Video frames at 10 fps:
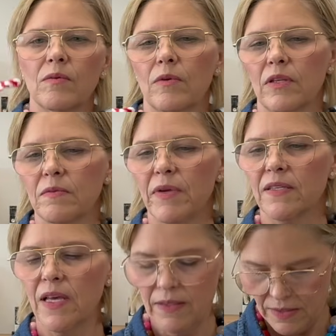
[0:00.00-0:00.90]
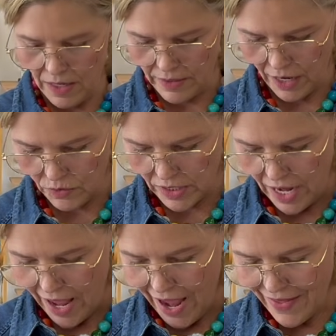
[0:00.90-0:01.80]
Really makes that stand out.
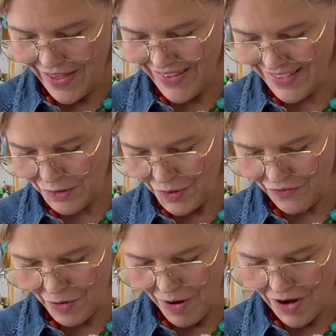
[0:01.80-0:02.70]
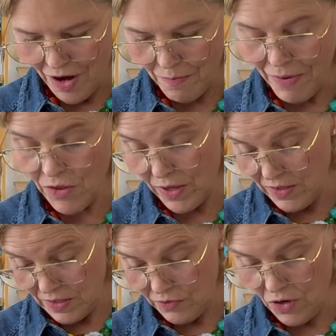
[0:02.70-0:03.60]
And then this is one from our, by the way, this
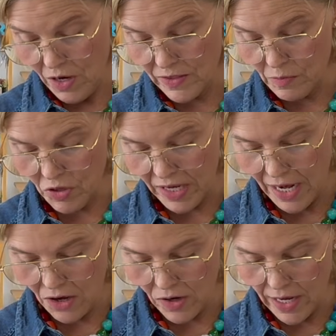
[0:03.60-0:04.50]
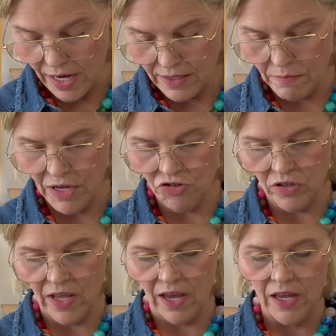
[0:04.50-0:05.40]
is for a customer, Carrie. I didn't mention
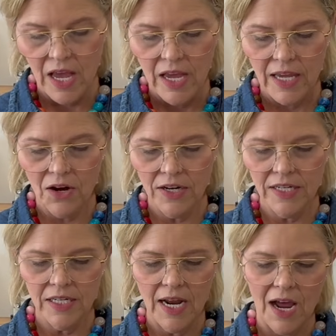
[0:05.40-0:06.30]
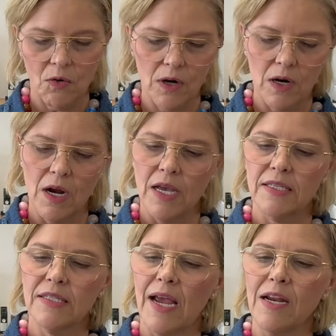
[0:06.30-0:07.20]
that. Carrie did our
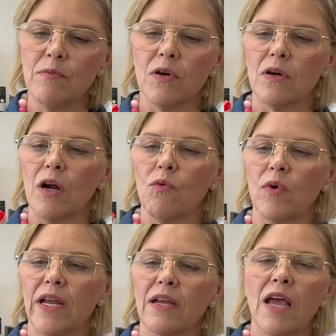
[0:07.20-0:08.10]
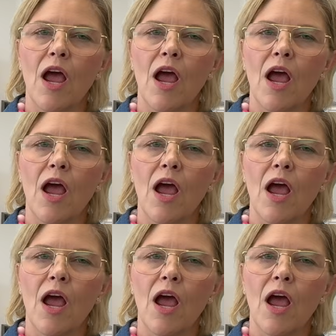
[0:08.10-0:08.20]
Steinberg rink.